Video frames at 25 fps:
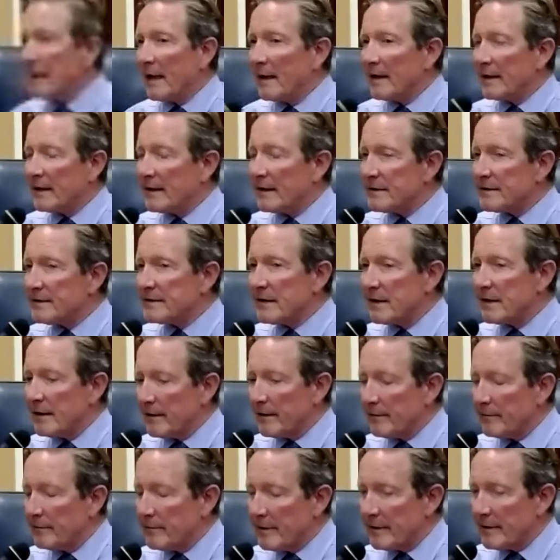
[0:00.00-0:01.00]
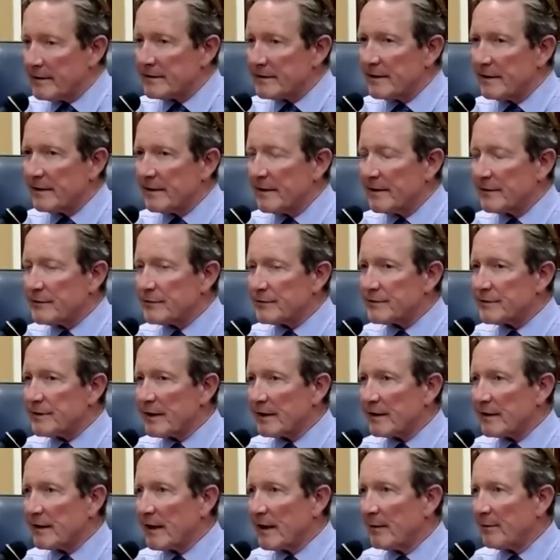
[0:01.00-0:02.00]
it's an
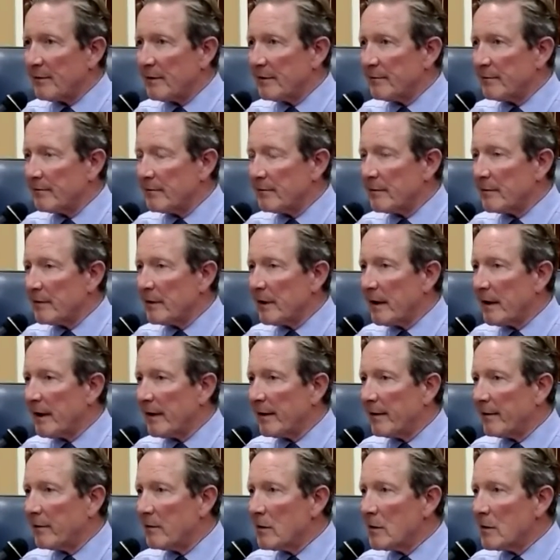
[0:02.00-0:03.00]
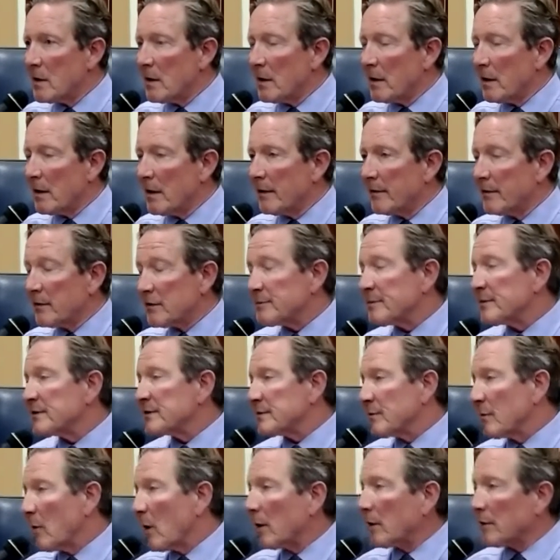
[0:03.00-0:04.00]
interesting time, and there's been
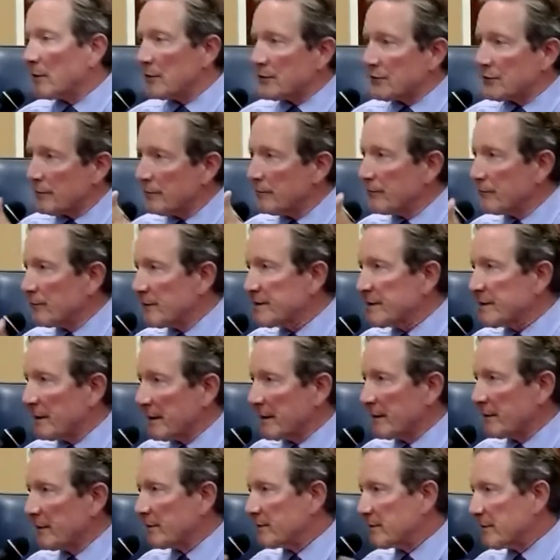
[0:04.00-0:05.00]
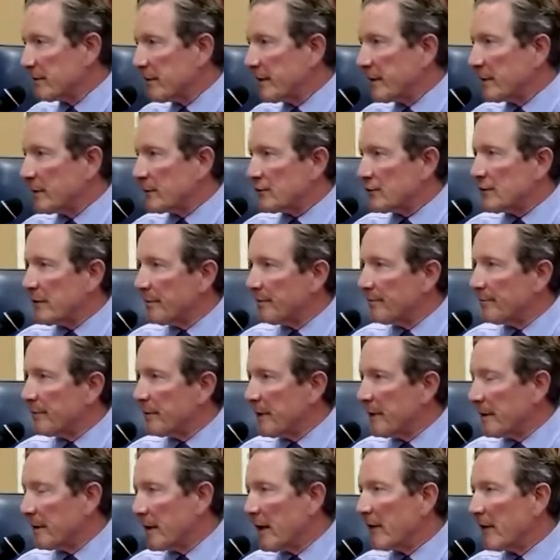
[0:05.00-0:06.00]
some articles recently in terms of leadership
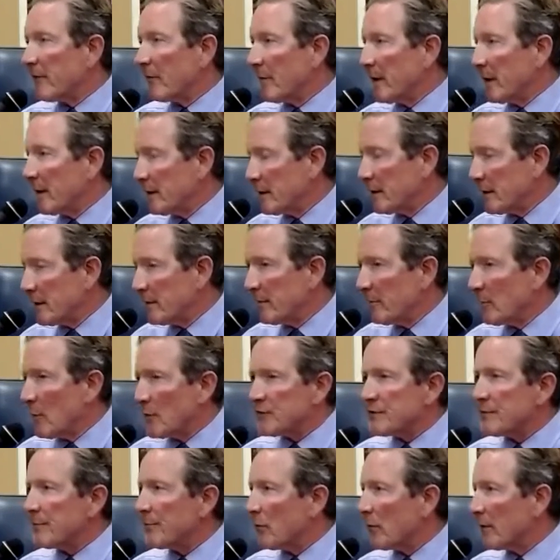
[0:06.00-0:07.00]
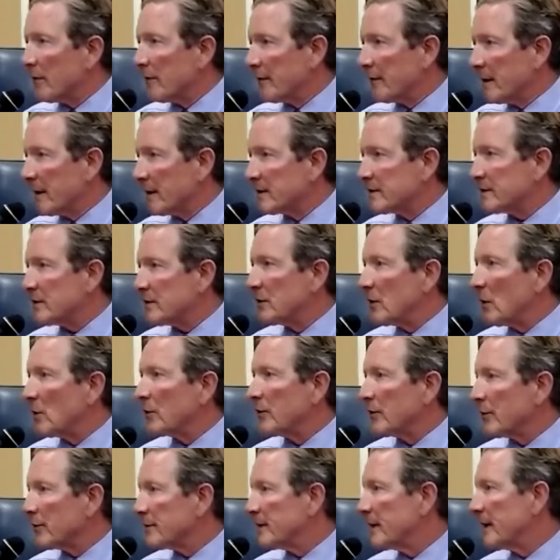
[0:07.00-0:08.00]
in government. And the most important thing is to yoke
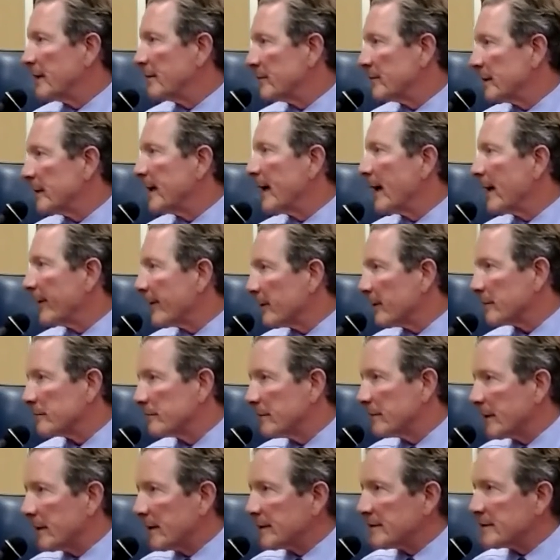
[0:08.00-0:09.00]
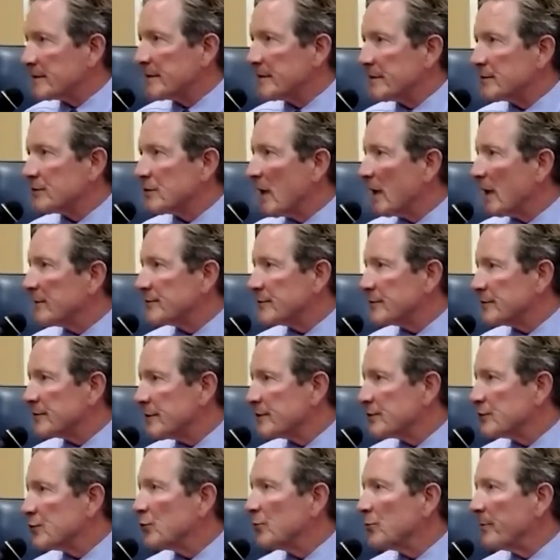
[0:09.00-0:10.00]
your team together because these jobs are
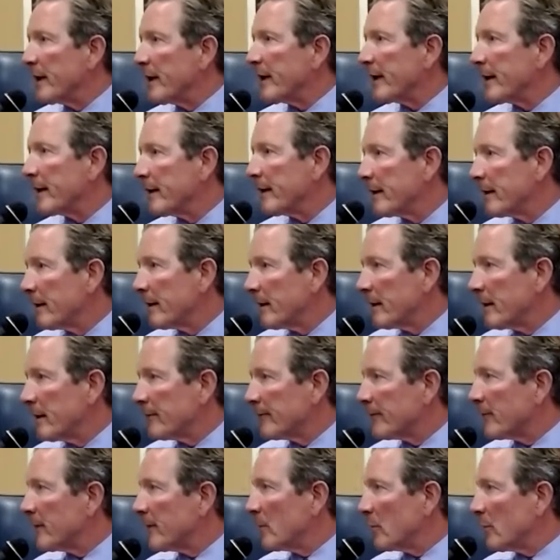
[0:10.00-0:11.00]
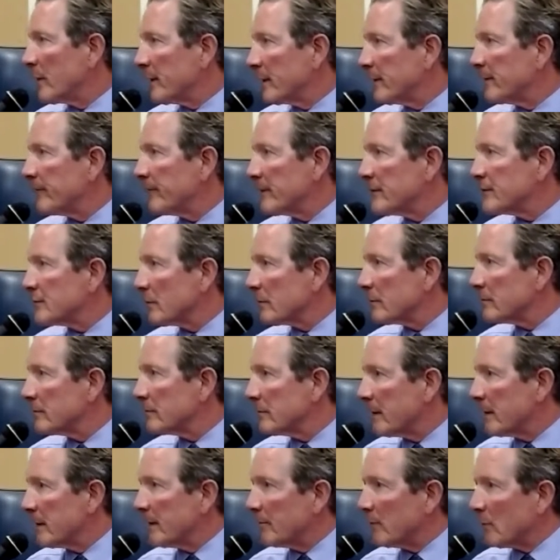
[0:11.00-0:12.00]
just too big for any one individual
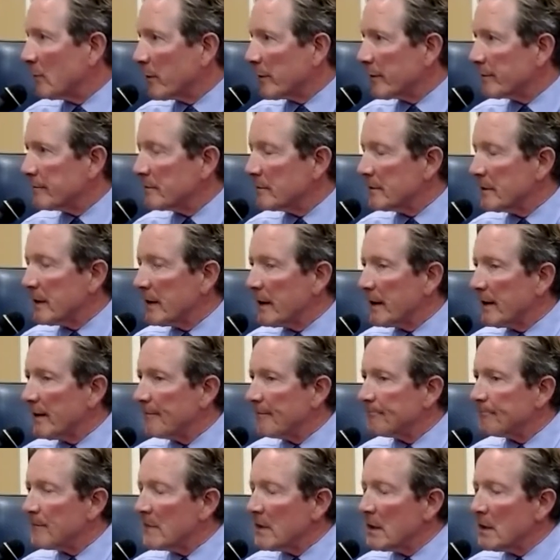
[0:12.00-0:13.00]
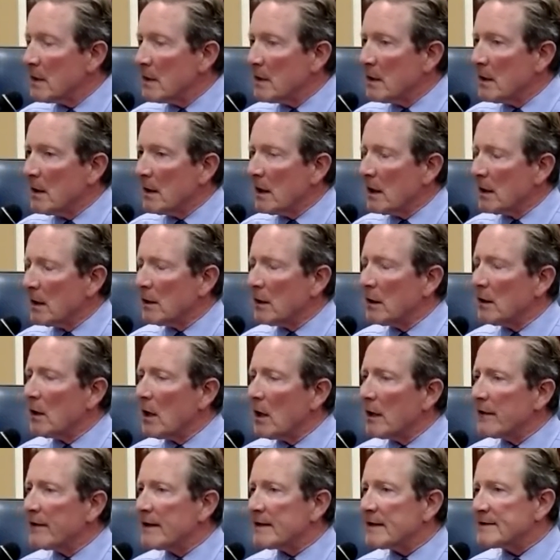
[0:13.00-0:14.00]
anymore.
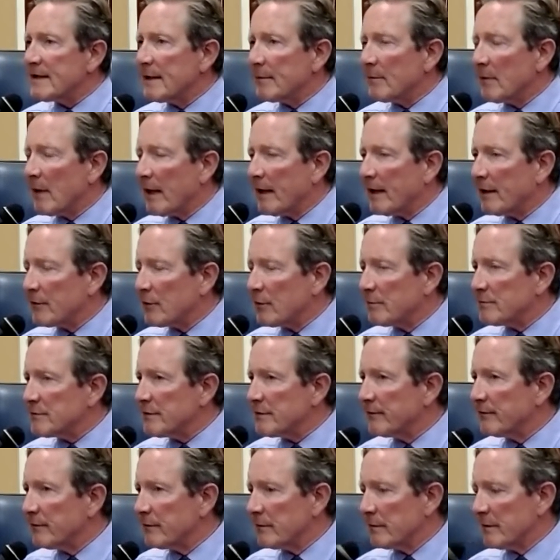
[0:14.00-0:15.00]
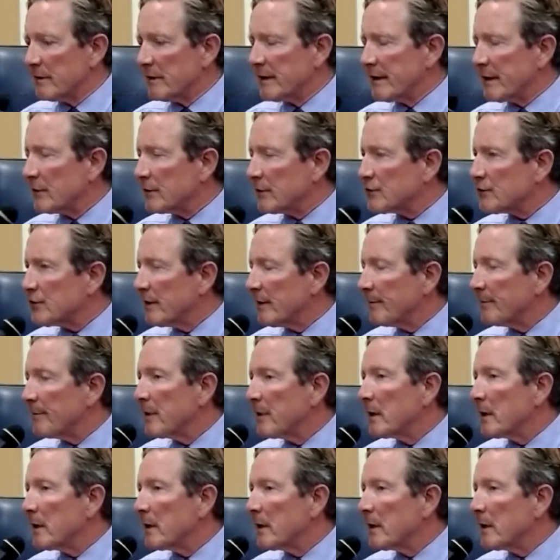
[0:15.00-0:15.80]
Along that same line, in terms of leadership,